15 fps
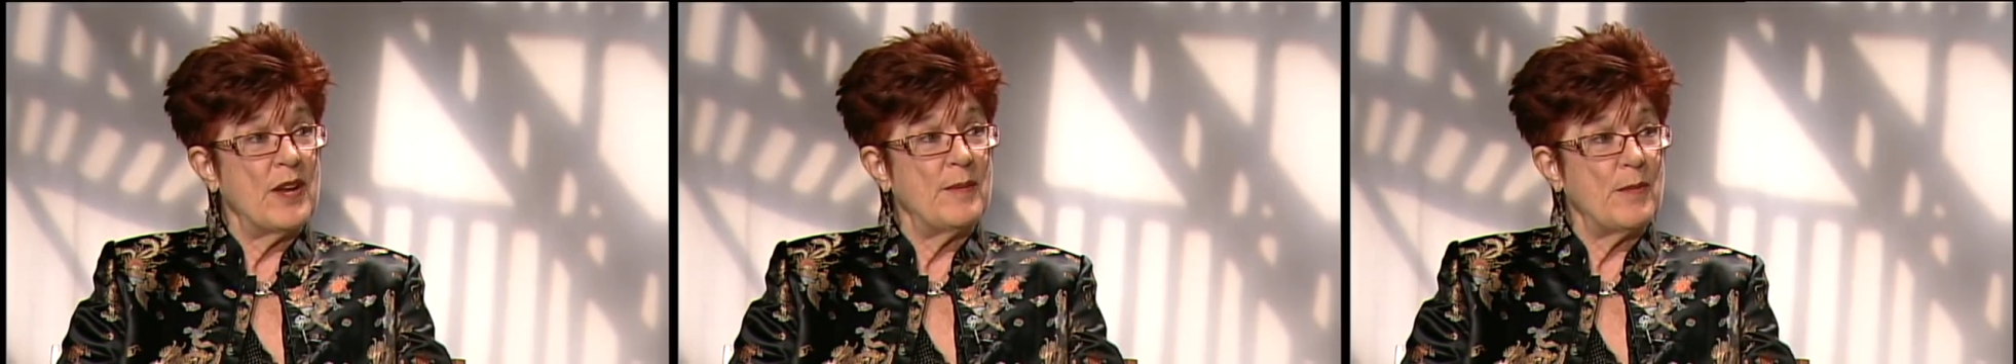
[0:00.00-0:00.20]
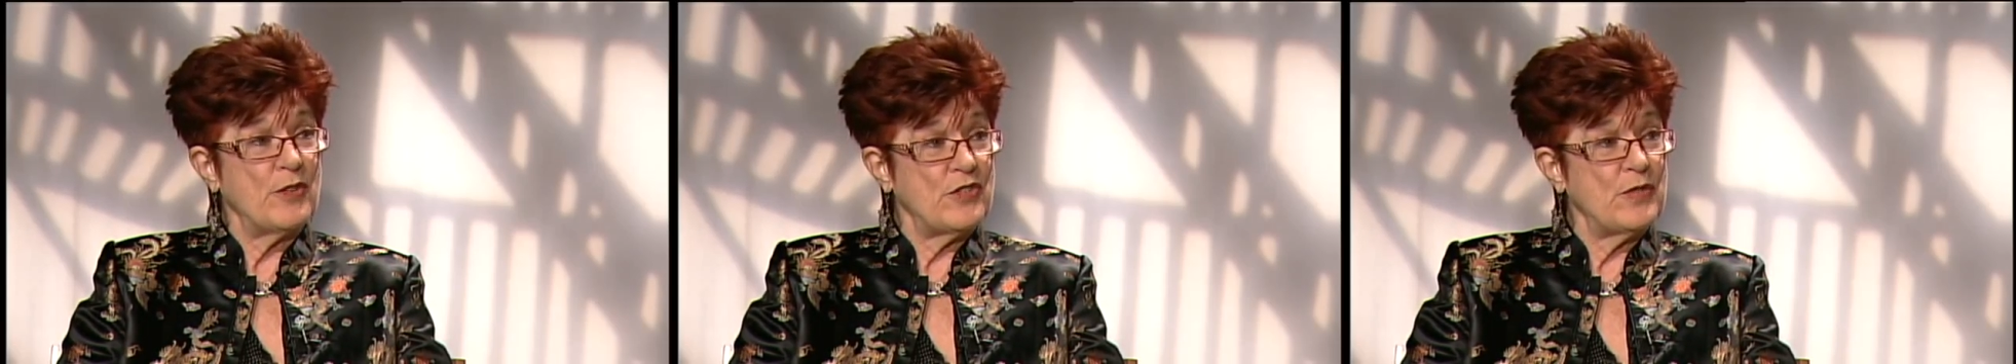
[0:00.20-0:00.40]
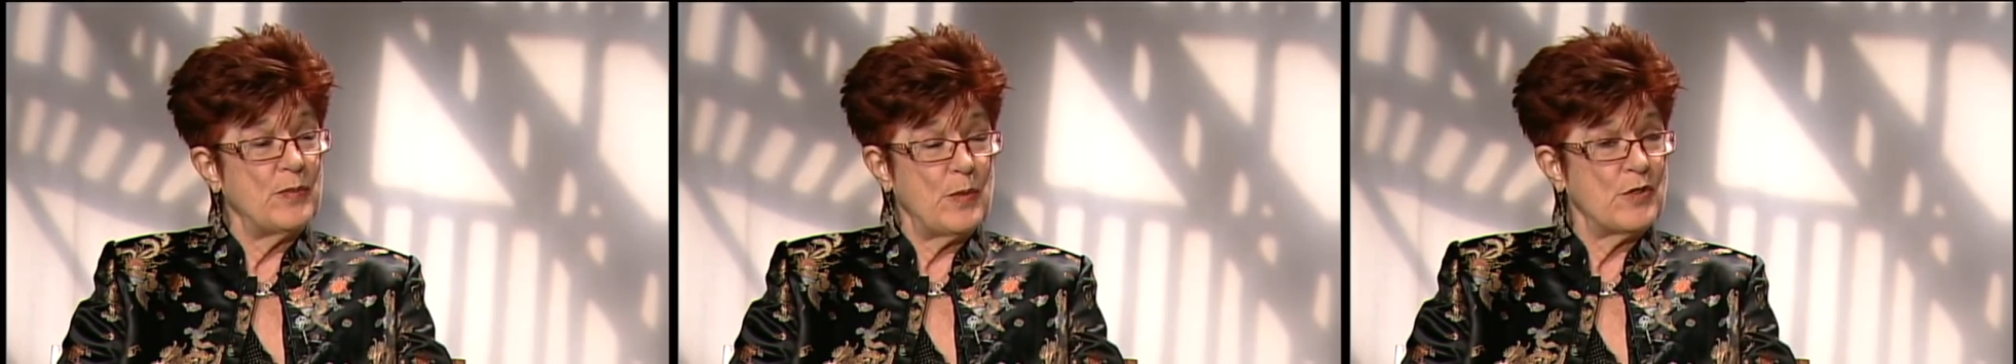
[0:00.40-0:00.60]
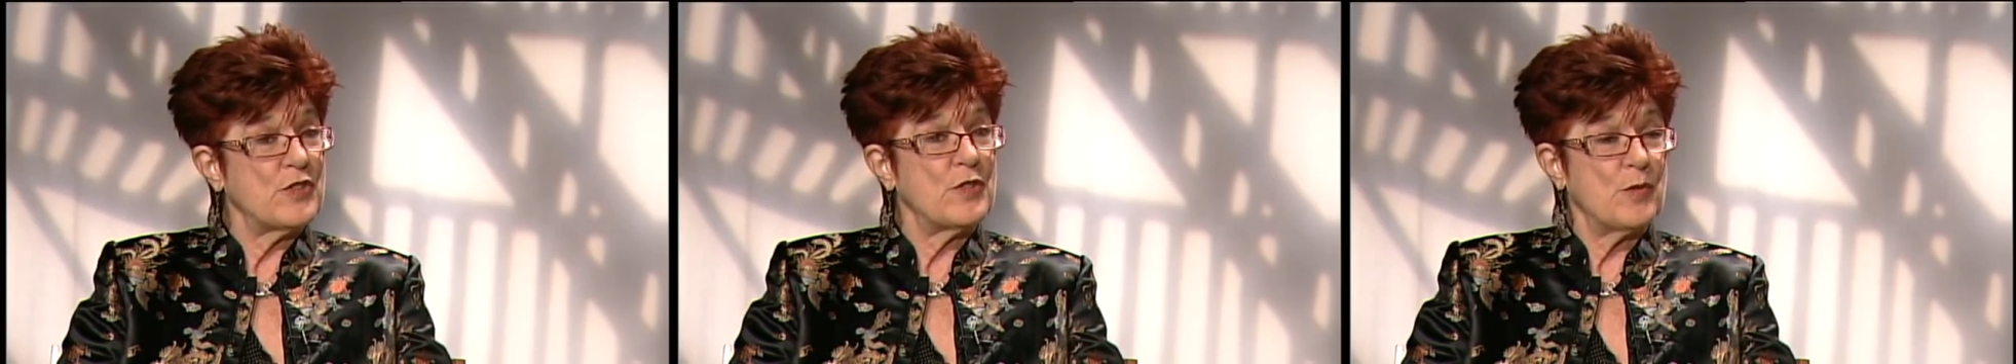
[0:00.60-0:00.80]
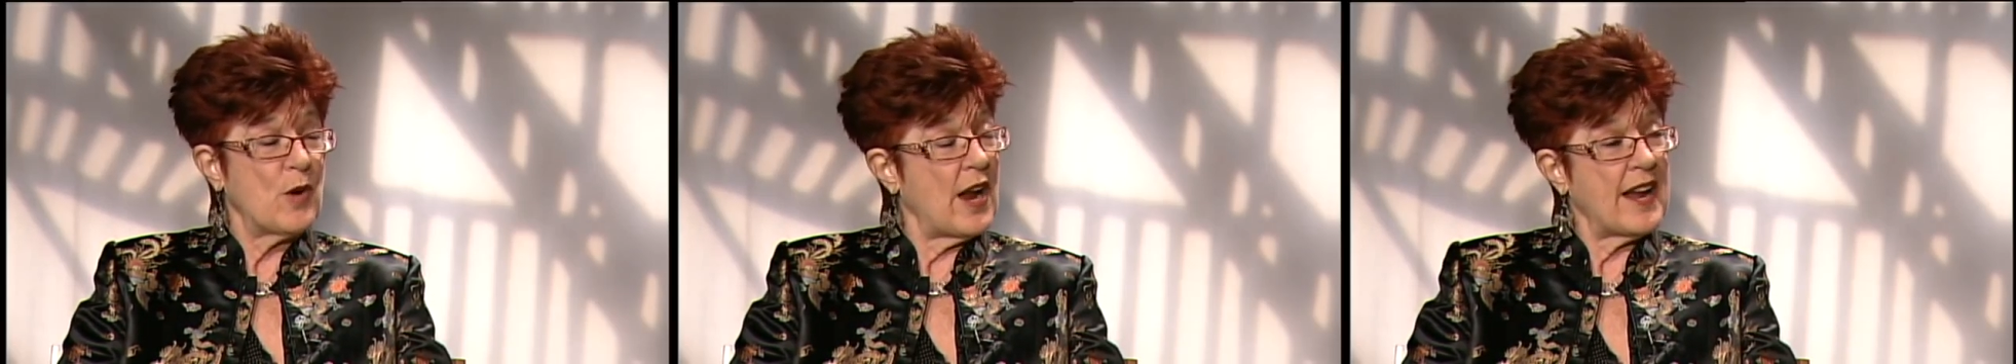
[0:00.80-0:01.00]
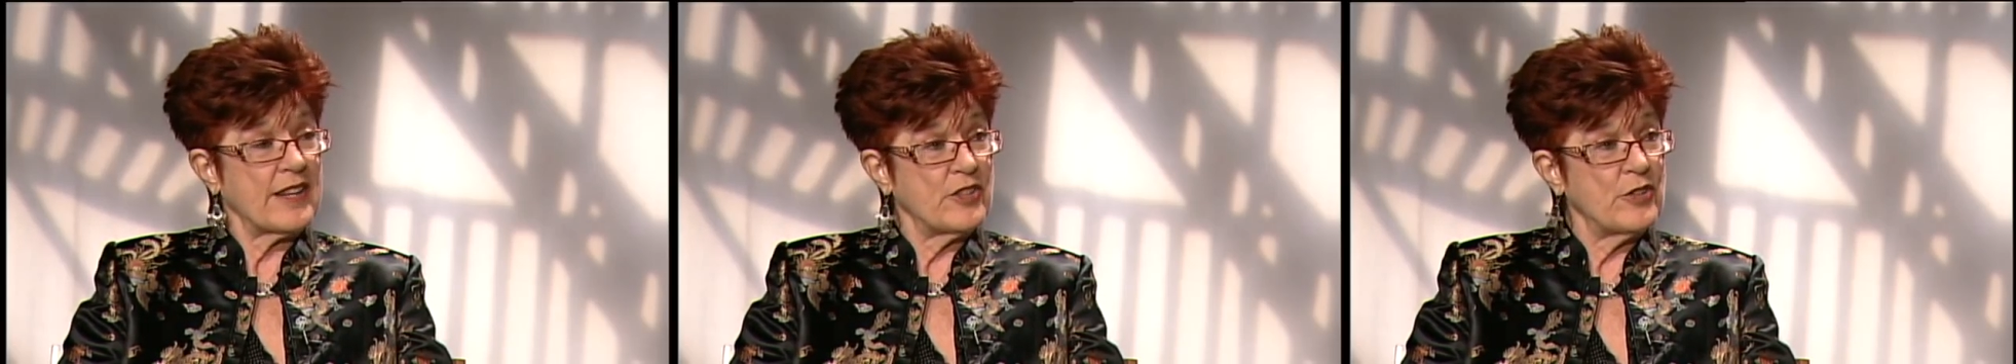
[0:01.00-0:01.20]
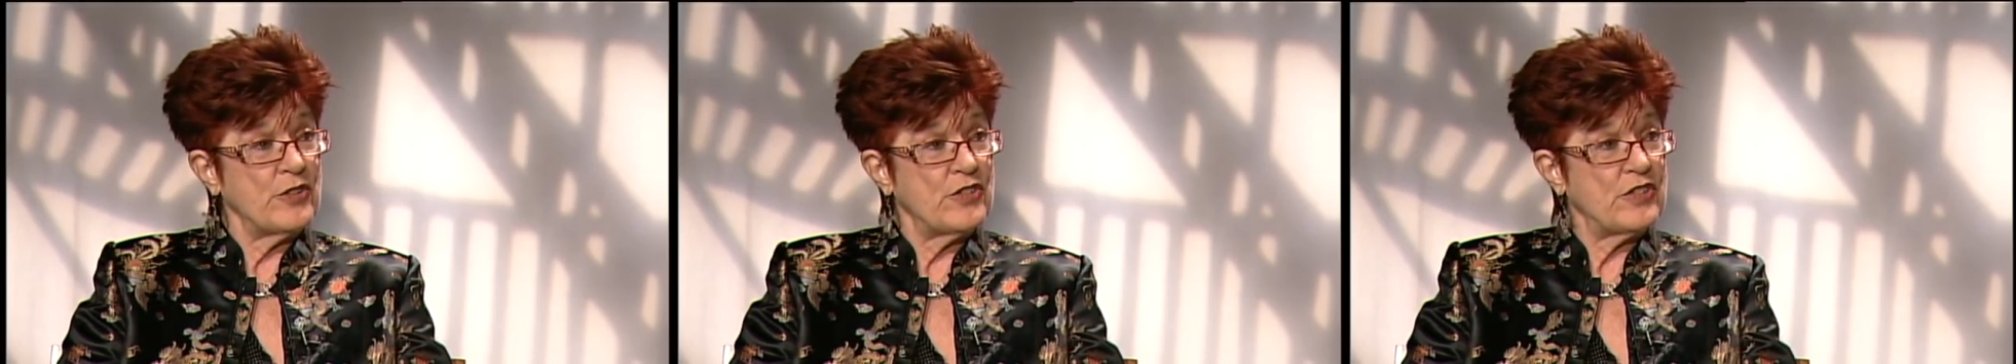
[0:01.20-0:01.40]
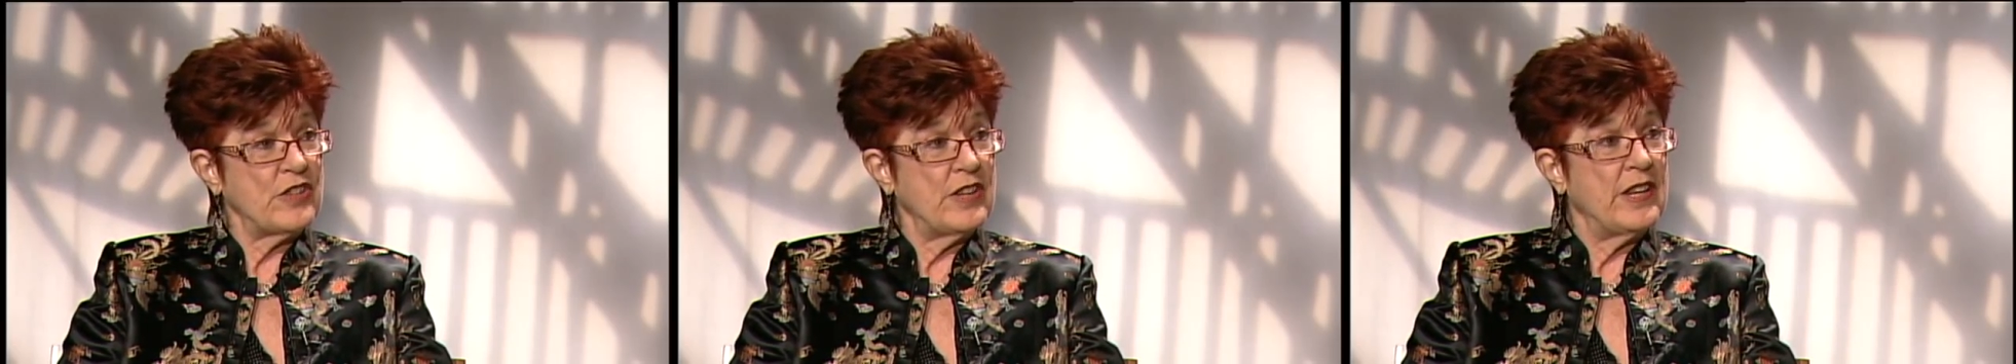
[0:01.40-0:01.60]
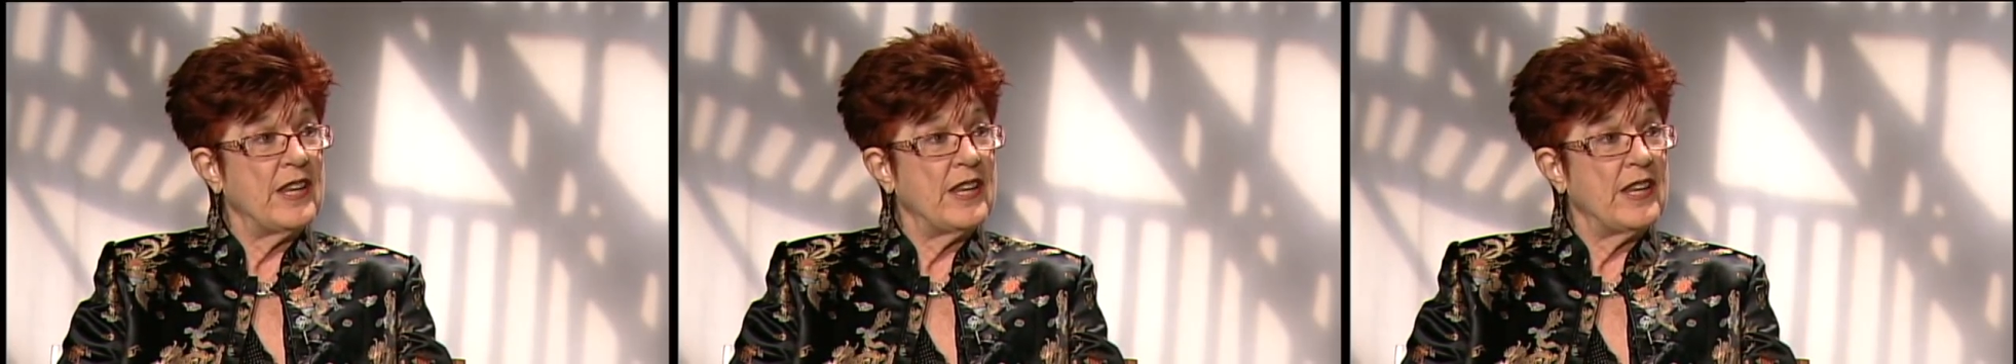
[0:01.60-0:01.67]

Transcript: most of them were actors.